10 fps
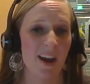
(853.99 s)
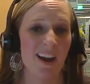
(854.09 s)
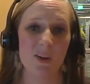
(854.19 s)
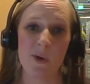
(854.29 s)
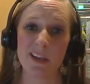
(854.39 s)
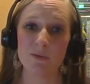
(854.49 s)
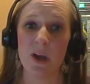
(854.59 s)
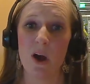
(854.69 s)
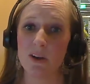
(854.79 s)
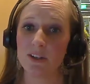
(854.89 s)
But otherwise,
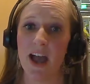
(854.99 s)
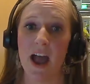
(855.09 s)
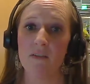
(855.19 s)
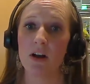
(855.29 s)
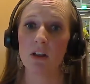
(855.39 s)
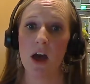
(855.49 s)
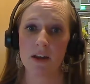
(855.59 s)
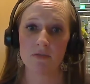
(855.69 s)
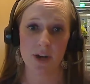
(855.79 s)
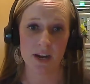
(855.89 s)
we also have a
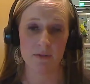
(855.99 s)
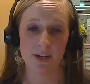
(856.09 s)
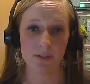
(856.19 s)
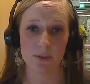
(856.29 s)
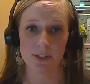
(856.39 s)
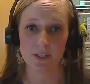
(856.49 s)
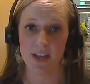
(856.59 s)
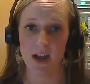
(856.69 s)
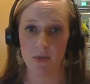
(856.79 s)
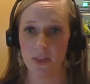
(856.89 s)
lot of great resources
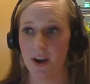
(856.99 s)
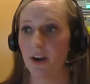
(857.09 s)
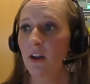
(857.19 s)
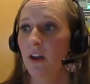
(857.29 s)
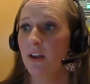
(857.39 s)
out there.